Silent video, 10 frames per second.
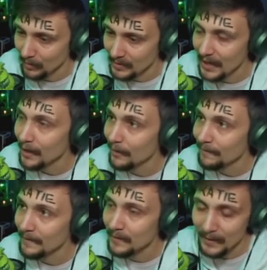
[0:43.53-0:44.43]
It'll take like
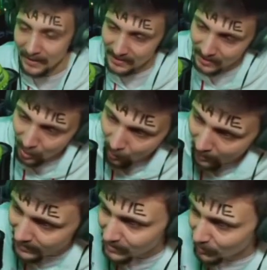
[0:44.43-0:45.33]
50 minutes. No
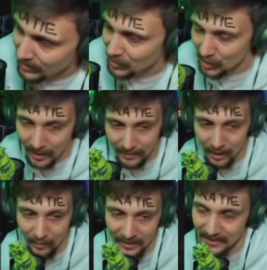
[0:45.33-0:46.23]
worries, Priest. You let me
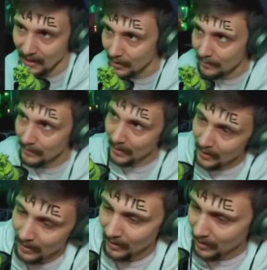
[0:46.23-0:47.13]
know when it's done.
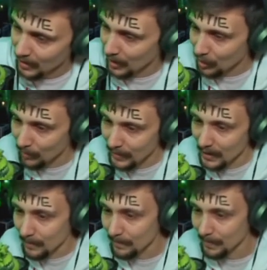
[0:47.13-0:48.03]
And I'll be
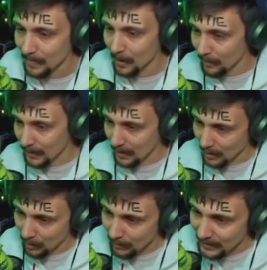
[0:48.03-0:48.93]
here. I'll be yeah, here.
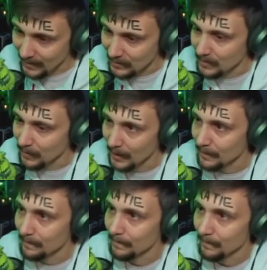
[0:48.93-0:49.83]
yeah. I'll be down to play.
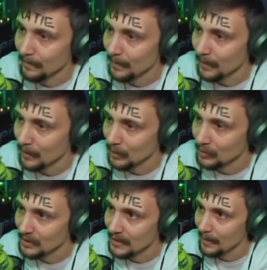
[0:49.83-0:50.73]

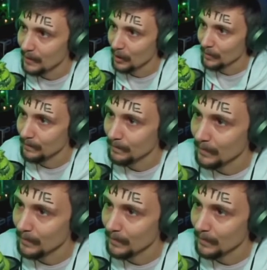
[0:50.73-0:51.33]
You just let me know.